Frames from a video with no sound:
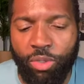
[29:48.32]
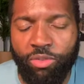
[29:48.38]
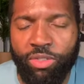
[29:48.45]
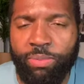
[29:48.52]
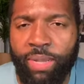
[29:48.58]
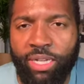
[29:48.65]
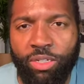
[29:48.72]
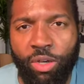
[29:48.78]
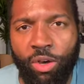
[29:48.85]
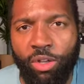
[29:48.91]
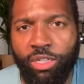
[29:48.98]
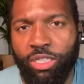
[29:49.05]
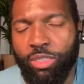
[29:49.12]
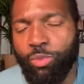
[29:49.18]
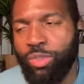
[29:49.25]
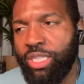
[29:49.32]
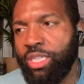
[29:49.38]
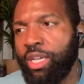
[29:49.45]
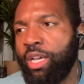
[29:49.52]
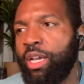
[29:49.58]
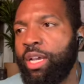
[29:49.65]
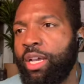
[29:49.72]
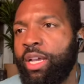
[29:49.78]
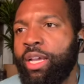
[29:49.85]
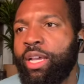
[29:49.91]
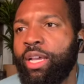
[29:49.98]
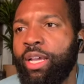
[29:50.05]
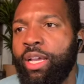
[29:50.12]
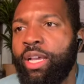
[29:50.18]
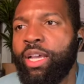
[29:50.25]
you know, the CDC has been hamstrung and
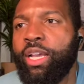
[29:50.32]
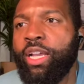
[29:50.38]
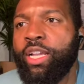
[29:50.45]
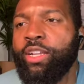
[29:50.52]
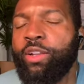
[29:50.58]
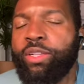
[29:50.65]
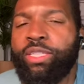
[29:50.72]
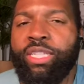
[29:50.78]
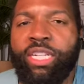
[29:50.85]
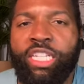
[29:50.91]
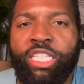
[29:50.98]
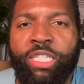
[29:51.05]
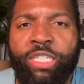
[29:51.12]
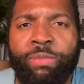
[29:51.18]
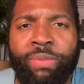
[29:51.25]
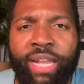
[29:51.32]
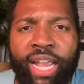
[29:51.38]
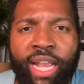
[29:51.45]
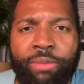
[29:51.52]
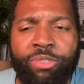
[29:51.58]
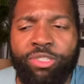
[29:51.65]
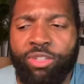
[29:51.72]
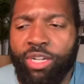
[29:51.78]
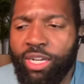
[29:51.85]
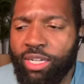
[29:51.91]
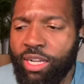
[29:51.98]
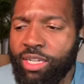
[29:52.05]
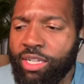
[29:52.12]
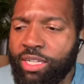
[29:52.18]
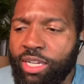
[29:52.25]
undercut by an administration uh,
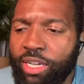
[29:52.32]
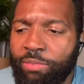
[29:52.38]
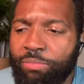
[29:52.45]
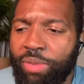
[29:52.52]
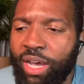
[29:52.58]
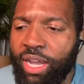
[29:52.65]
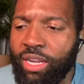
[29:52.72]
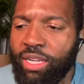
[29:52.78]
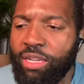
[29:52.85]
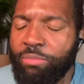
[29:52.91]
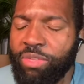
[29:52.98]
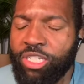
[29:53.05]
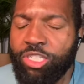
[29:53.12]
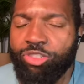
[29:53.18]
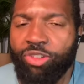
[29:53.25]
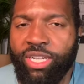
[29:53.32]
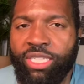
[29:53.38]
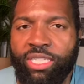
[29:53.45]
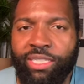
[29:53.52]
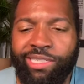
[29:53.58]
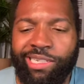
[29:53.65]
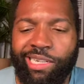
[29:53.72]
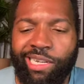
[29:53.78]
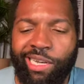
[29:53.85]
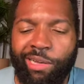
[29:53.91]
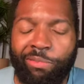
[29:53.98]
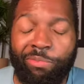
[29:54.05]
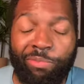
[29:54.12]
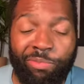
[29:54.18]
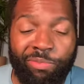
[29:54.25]
bent, I think, on not
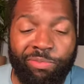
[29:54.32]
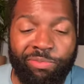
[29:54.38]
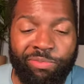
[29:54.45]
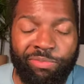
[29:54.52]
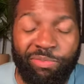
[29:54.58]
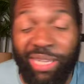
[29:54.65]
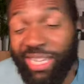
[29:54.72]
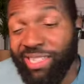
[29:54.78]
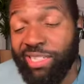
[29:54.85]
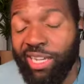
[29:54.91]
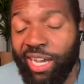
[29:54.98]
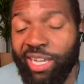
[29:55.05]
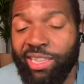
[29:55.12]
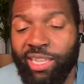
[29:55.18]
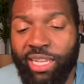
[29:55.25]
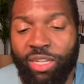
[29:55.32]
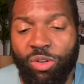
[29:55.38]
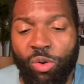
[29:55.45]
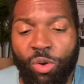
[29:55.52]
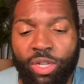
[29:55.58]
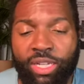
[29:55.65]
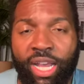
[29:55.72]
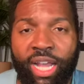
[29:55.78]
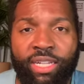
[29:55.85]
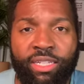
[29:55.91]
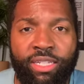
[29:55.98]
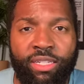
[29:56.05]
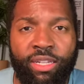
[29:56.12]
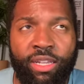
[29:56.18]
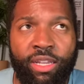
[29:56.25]
wanting to look bad, and
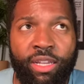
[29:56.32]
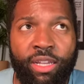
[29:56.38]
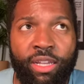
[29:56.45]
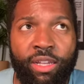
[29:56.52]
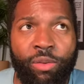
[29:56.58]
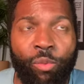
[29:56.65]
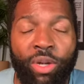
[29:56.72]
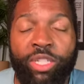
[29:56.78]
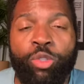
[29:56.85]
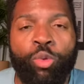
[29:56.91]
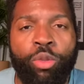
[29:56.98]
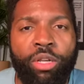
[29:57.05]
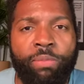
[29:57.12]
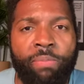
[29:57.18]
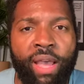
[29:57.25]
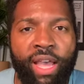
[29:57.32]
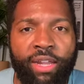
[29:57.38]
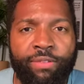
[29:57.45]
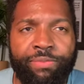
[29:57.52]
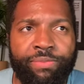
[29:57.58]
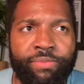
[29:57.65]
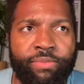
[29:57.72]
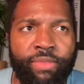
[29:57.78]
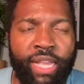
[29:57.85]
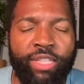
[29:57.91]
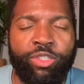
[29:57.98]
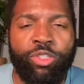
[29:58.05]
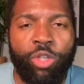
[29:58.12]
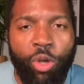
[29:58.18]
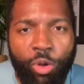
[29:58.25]
so more of us die than need to.
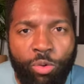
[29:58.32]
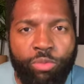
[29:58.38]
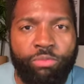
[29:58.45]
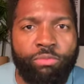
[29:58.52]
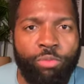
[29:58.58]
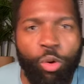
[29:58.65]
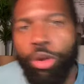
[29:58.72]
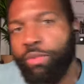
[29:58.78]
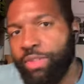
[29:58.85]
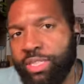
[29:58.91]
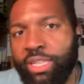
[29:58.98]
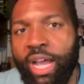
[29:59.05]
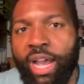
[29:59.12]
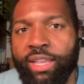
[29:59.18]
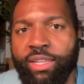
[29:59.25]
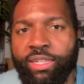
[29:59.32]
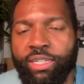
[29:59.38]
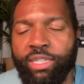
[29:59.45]
But they had been